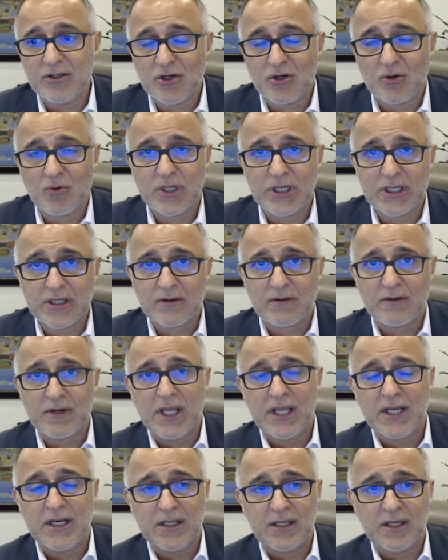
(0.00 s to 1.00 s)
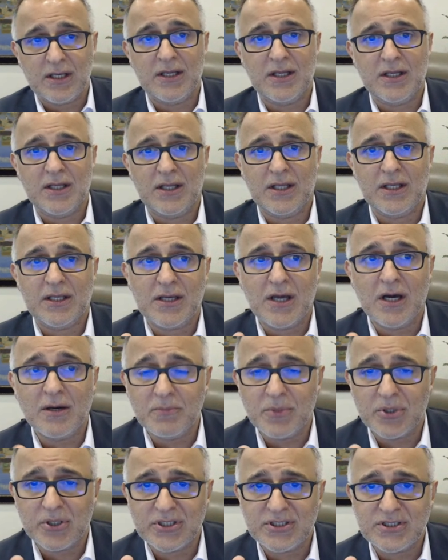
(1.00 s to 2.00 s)
You don't want to create
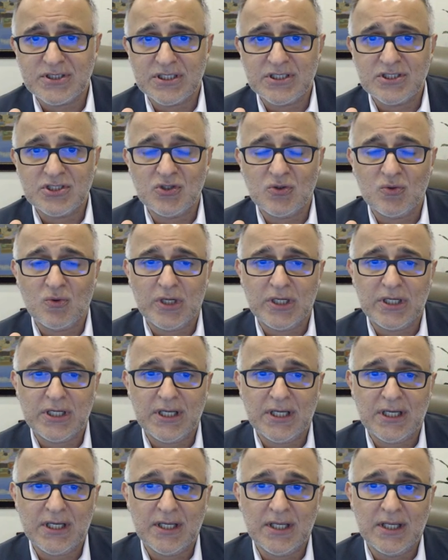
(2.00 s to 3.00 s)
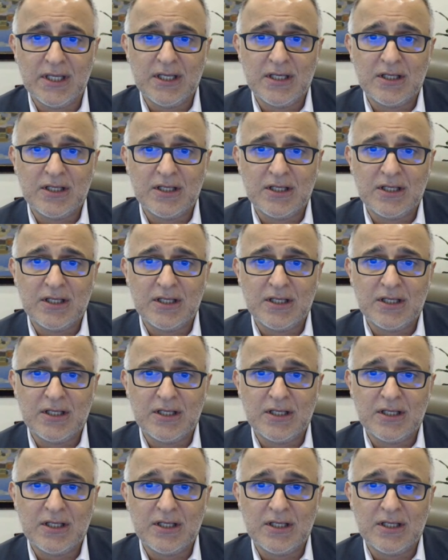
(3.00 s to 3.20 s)
encumbrances. You want to